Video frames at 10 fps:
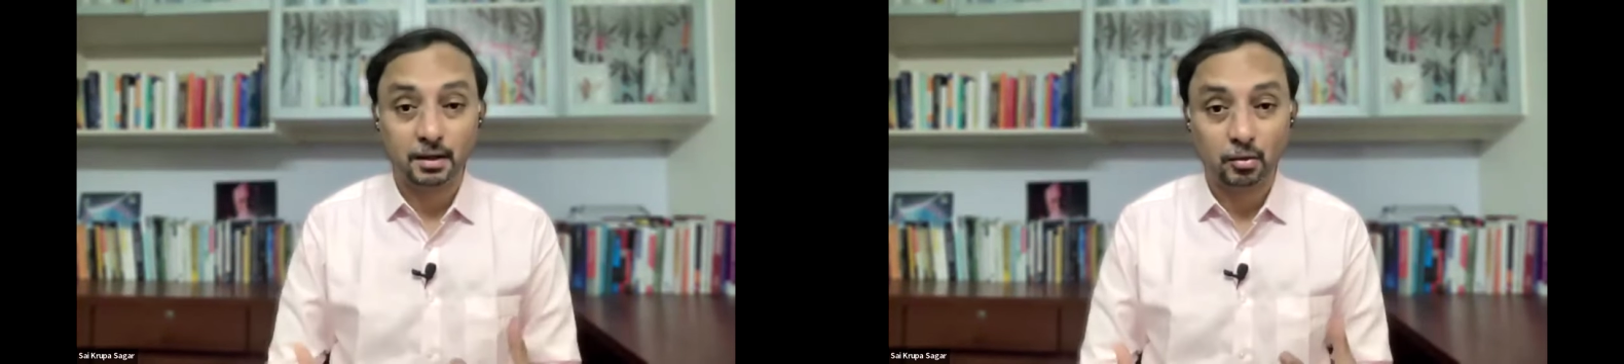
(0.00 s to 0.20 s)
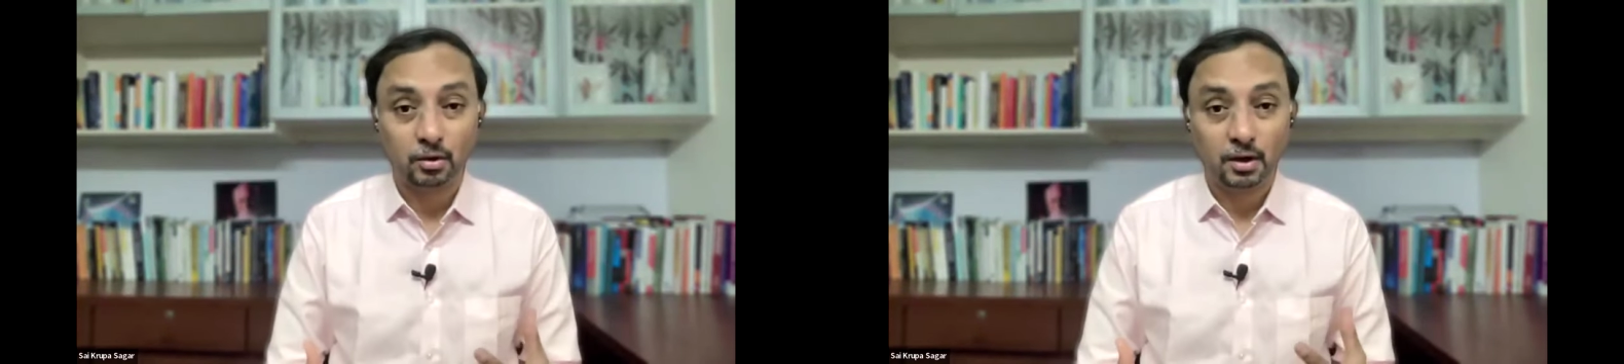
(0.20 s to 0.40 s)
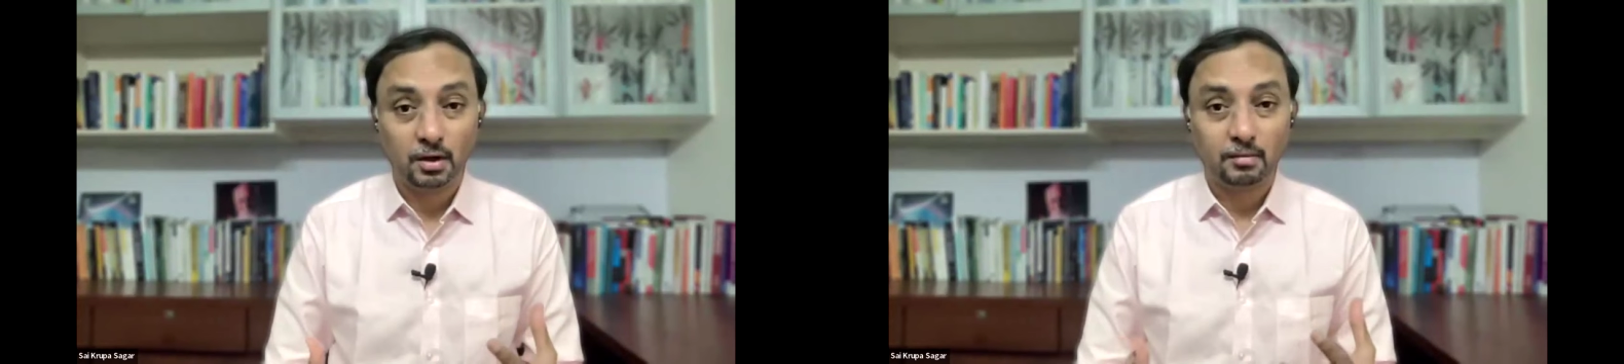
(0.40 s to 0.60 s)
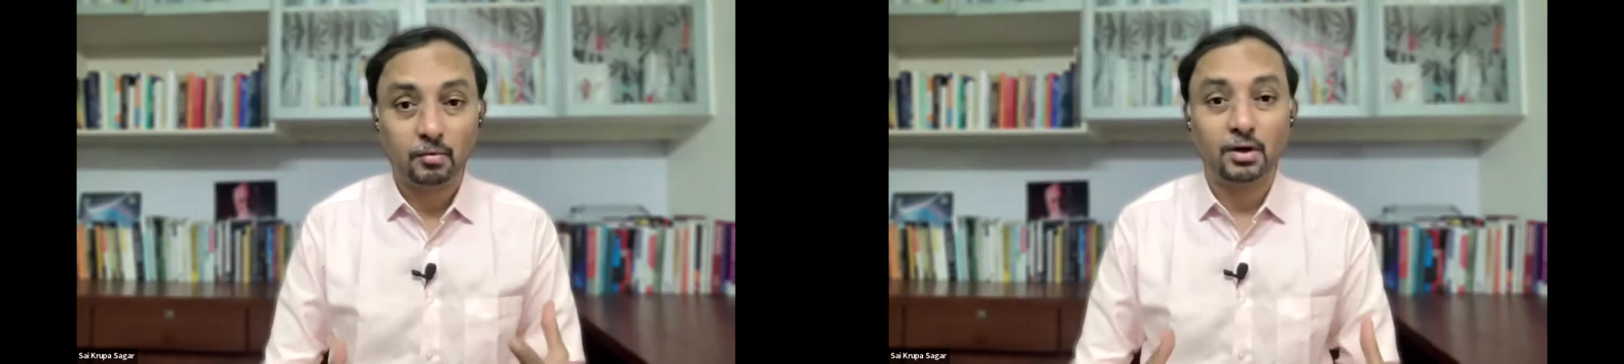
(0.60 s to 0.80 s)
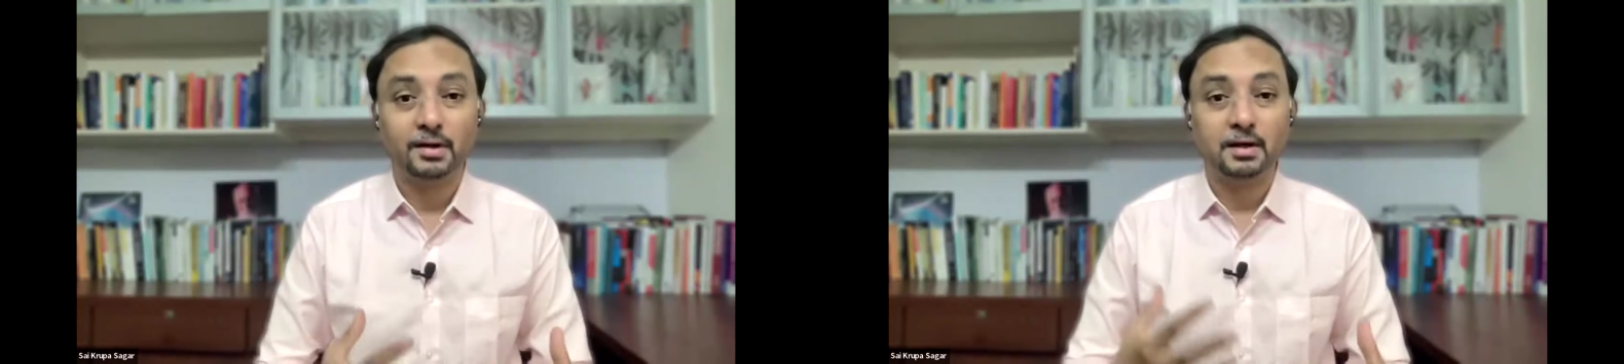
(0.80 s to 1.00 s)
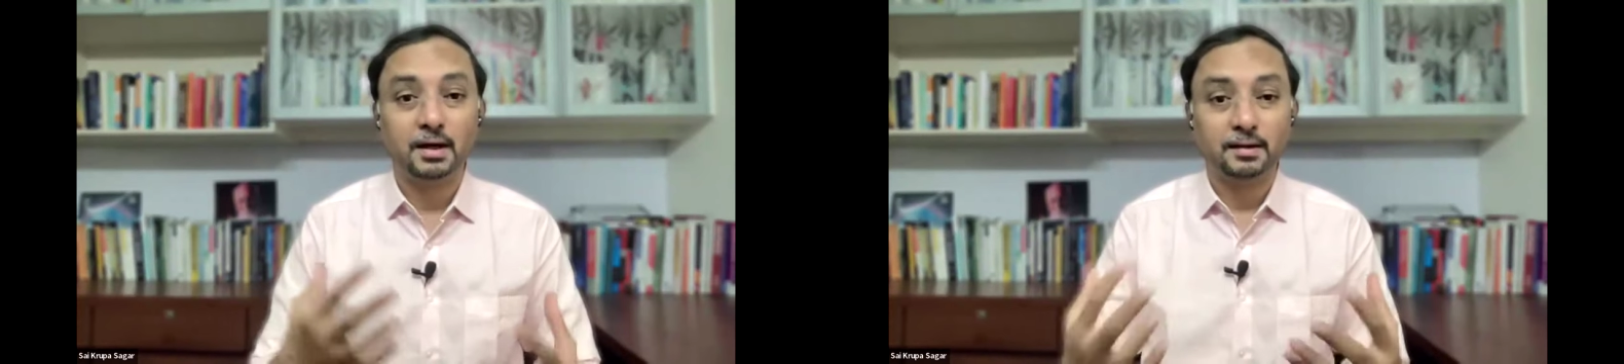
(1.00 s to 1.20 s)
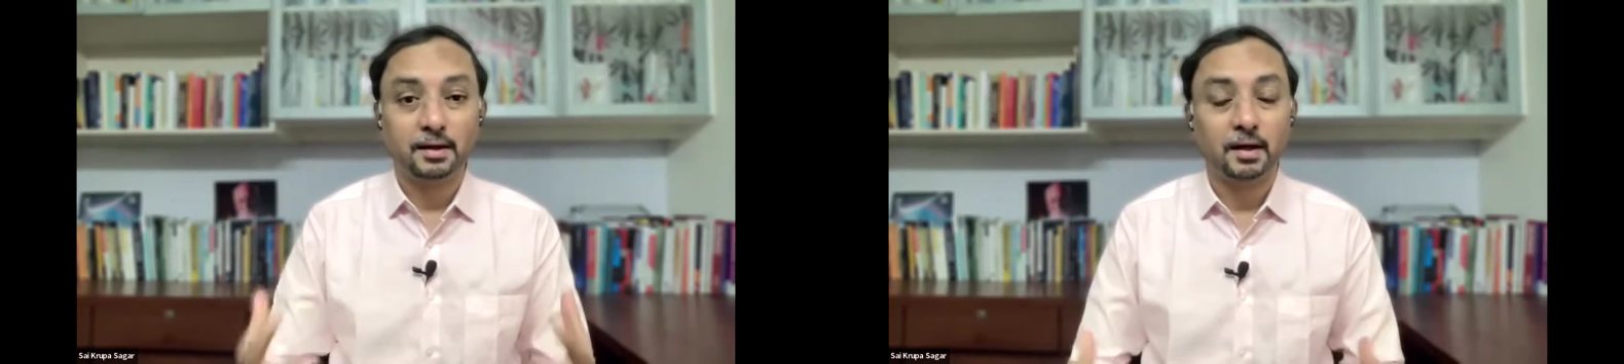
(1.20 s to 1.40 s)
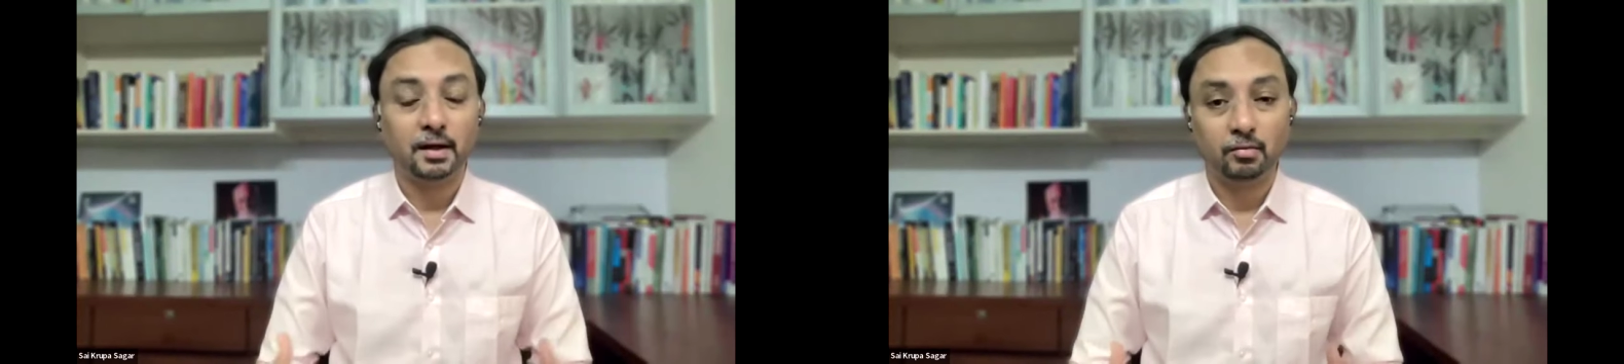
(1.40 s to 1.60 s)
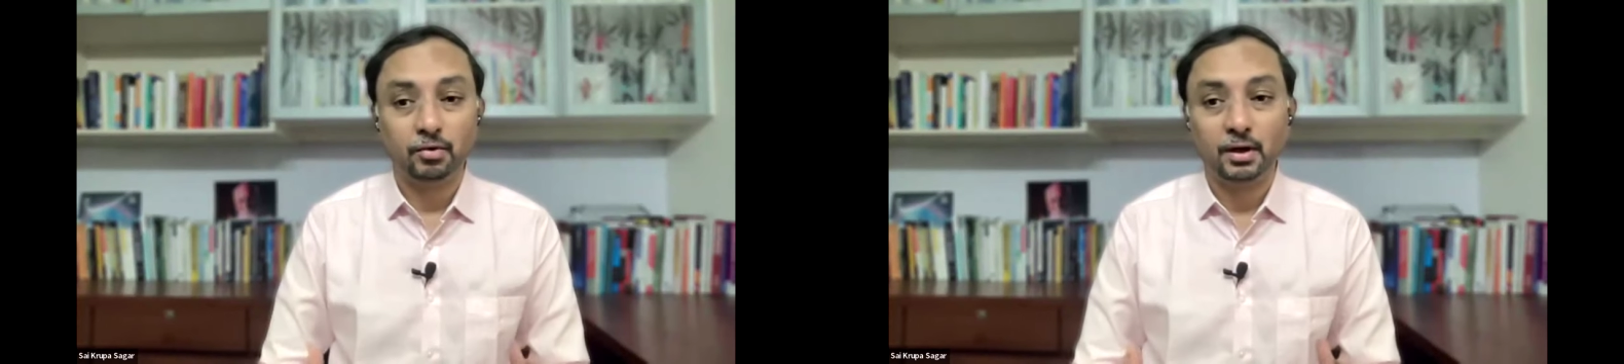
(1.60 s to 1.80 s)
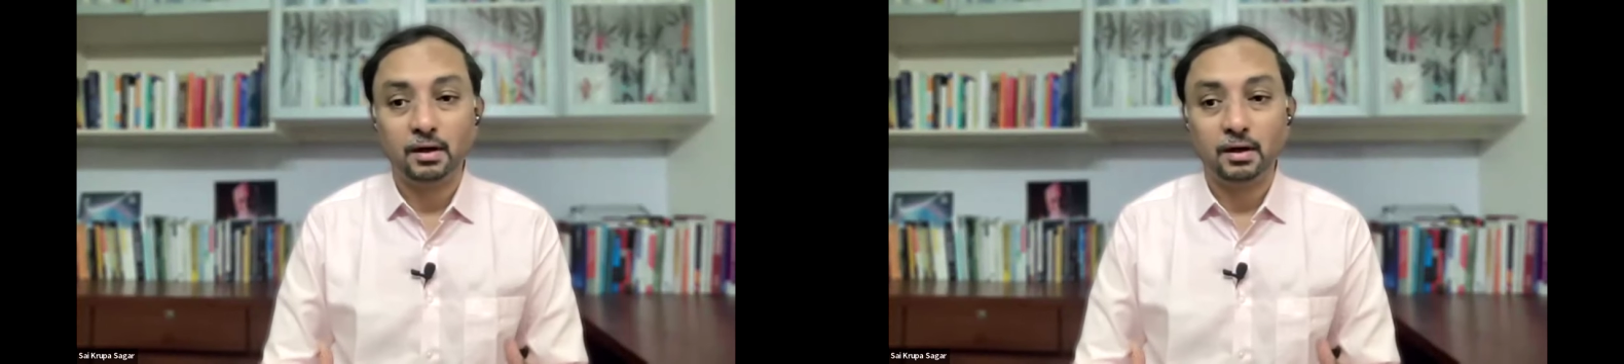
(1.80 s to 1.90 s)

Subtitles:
out, body starts getting